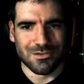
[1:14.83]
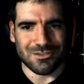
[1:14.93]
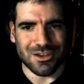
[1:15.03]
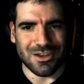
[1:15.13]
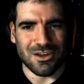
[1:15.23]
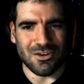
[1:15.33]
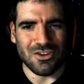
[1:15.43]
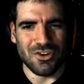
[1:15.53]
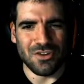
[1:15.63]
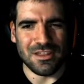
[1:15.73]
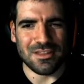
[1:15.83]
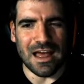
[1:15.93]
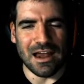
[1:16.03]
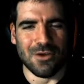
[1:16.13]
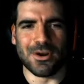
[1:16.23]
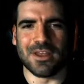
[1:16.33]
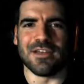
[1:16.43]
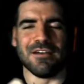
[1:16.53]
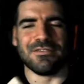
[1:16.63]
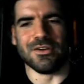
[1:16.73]
So you're not usually that lucky to
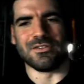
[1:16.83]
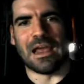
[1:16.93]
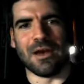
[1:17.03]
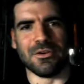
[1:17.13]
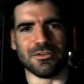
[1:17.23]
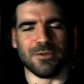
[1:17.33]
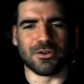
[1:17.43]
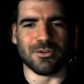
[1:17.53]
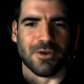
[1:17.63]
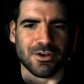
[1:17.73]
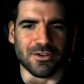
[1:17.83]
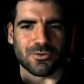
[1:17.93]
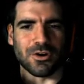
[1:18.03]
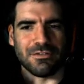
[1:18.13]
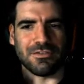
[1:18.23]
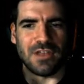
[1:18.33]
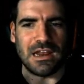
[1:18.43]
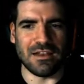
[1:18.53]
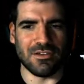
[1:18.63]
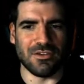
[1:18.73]
get the first down as Michael Myers. Quite often
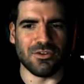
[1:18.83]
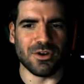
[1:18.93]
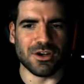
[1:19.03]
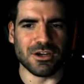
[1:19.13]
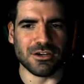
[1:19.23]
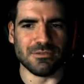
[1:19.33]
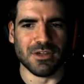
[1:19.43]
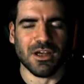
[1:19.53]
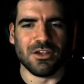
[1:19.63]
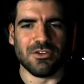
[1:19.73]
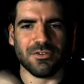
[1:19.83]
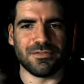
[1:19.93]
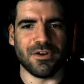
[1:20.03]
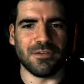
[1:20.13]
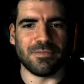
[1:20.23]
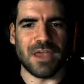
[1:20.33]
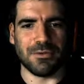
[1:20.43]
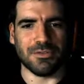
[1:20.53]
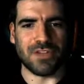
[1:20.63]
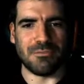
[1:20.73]
you need to you'll find
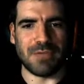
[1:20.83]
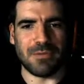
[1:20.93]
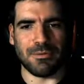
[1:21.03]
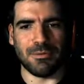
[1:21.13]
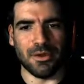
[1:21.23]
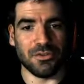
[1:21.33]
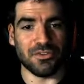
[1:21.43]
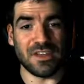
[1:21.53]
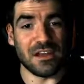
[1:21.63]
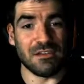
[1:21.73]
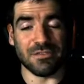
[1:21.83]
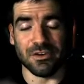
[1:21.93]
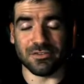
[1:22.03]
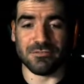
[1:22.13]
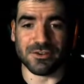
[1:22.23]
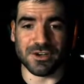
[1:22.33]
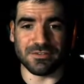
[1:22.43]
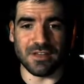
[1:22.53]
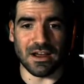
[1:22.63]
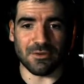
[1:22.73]
people, see people that'll see you first and run
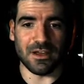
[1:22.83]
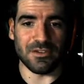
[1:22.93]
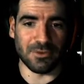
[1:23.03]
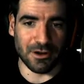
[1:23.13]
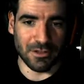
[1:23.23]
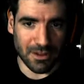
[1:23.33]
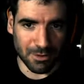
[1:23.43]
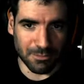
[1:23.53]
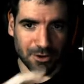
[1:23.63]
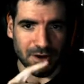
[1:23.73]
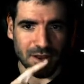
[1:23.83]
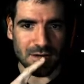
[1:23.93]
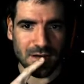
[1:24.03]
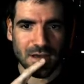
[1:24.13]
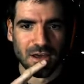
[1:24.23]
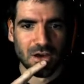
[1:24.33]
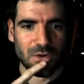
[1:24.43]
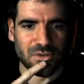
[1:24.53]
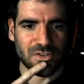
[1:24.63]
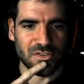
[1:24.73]
off. In that case, you want to do that. What I'm doing now,
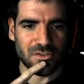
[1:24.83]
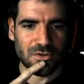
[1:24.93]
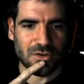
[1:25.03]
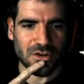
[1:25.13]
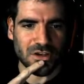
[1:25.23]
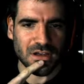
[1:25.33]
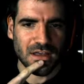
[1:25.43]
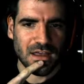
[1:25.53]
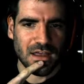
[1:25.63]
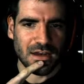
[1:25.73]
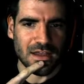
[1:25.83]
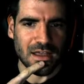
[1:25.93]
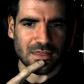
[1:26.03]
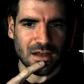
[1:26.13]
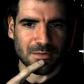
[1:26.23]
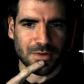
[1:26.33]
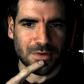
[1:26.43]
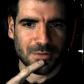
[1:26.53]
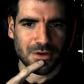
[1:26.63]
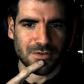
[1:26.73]
which is stalk and get that
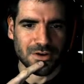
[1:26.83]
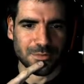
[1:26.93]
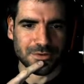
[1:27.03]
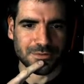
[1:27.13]
bar moving up.